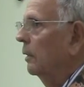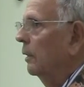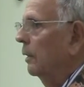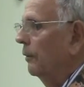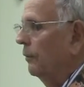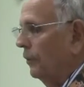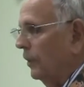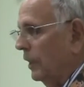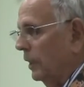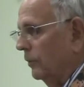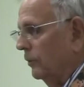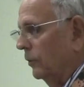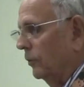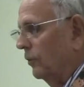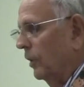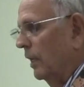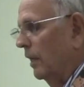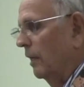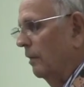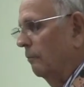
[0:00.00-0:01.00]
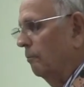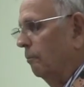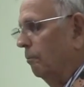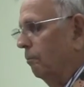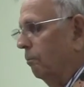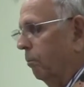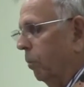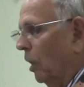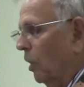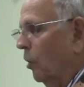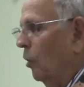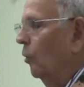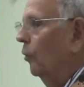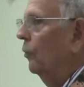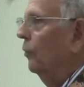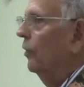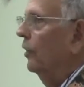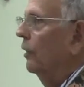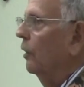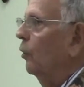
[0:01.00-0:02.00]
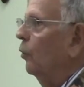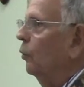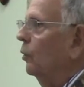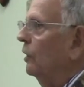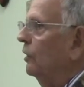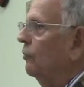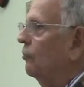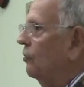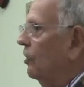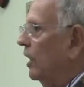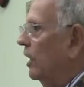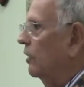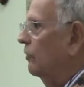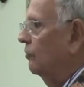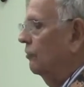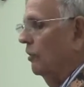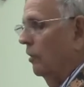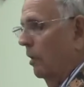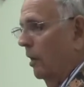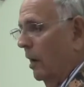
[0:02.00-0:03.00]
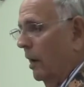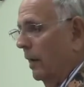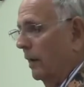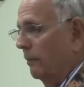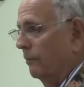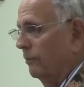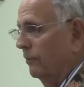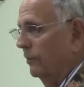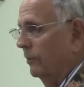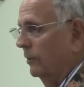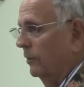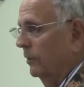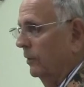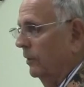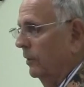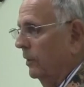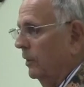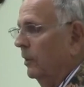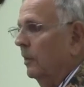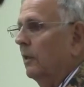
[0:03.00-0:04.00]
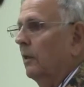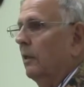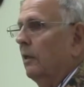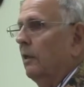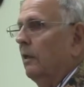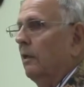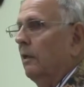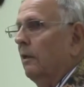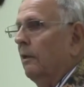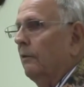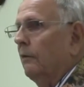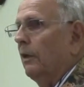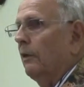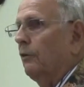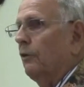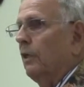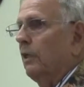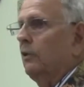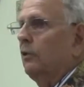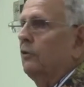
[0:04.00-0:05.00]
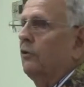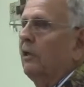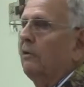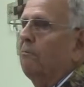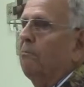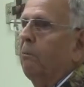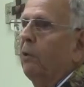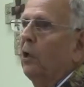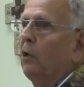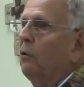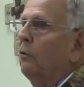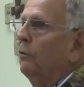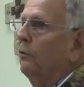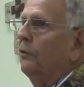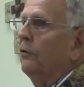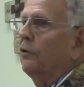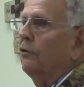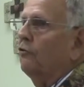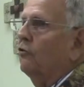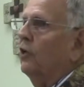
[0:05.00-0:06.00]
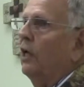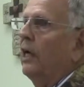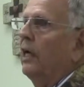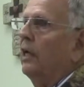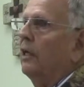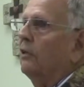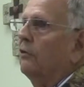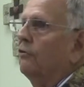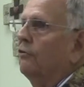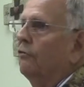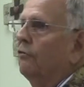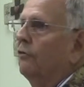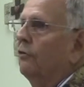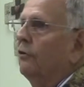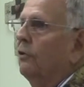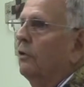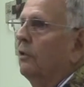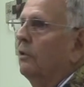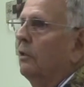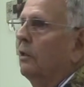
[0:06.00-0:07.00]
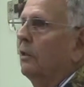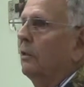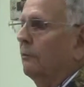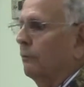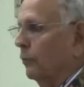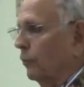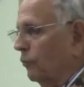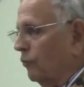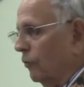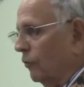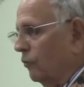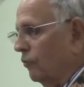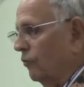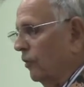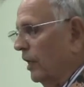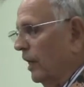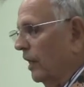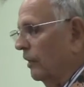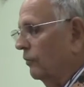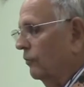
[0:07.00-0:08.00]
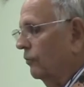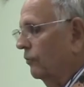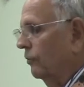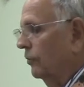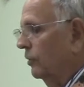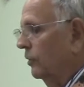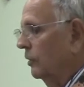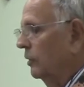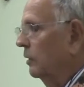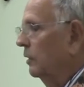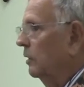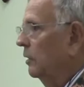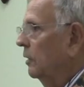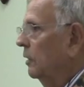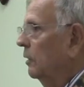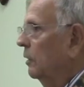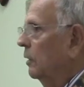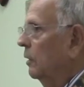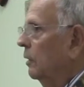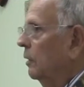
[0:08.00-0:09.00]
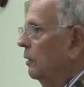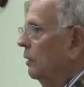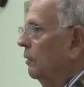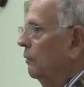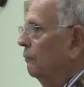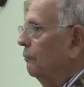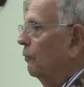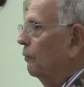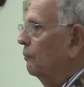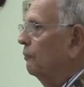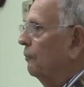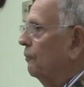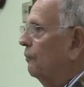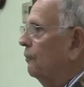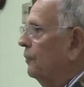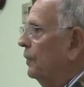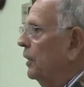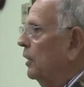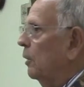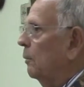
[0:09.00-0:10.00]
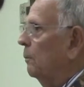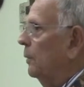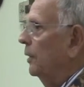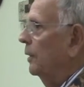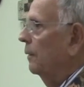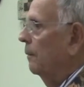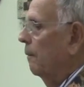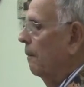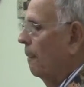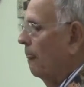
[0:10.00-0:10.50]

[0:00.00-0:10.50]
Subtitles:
think that they have blown their only chance in life. They think that they've blown their chance for success, for fulfillment,